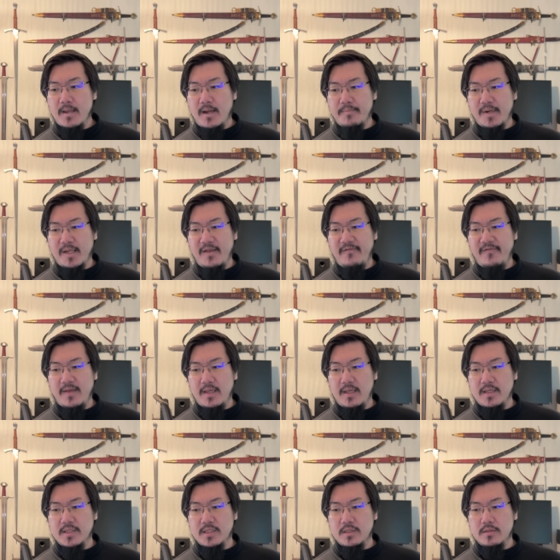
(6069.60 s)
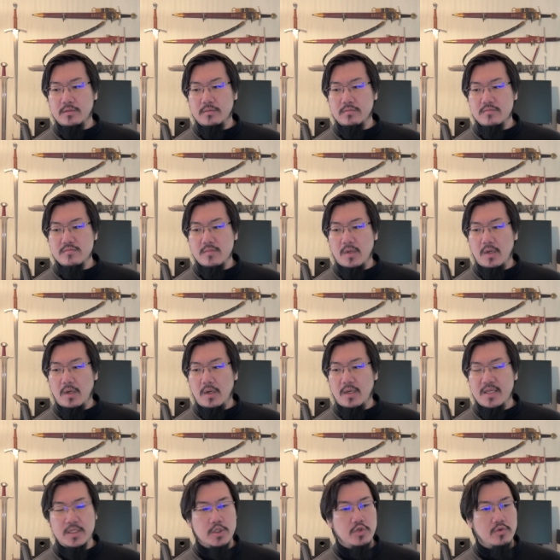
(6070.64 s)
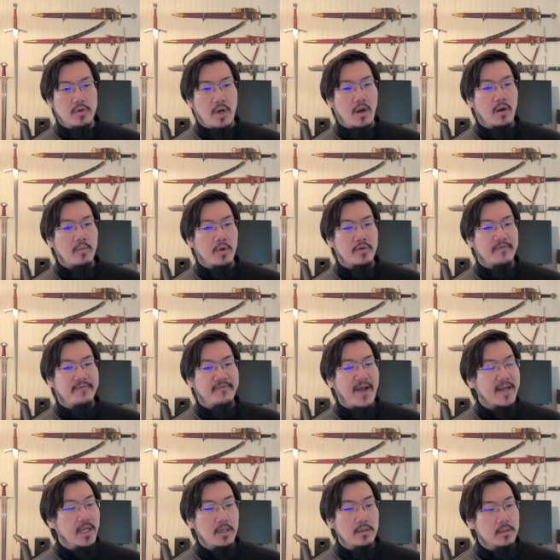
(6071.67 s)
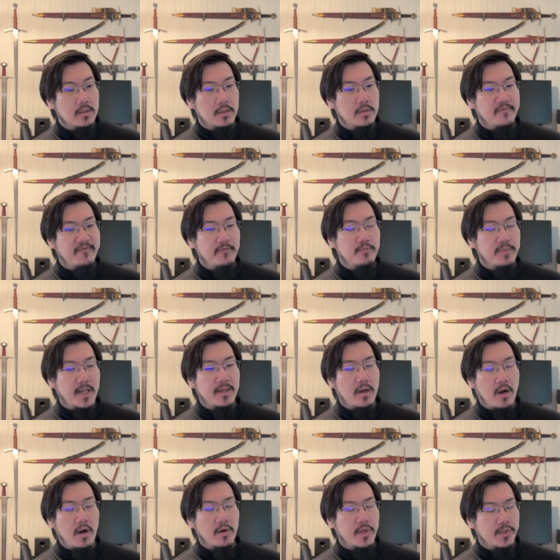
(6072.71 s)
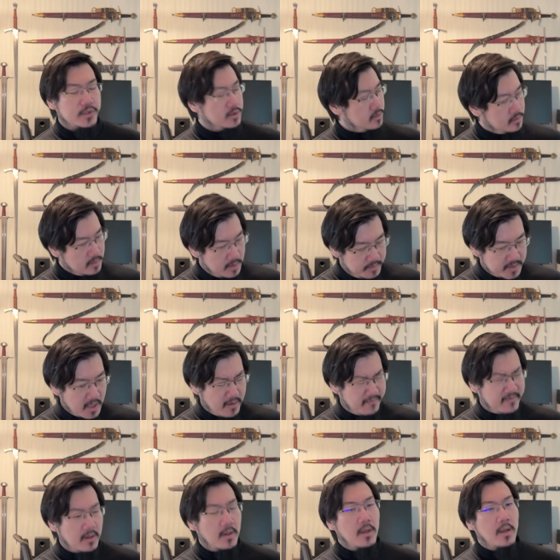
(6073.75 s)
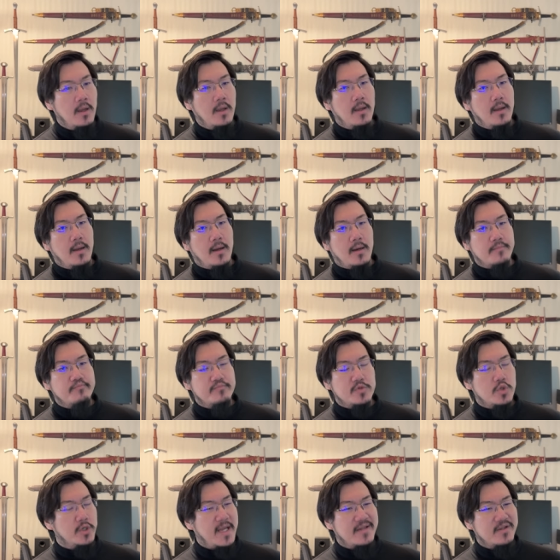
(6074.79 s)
I believe he's into armored fighting in full plate harness himself um, good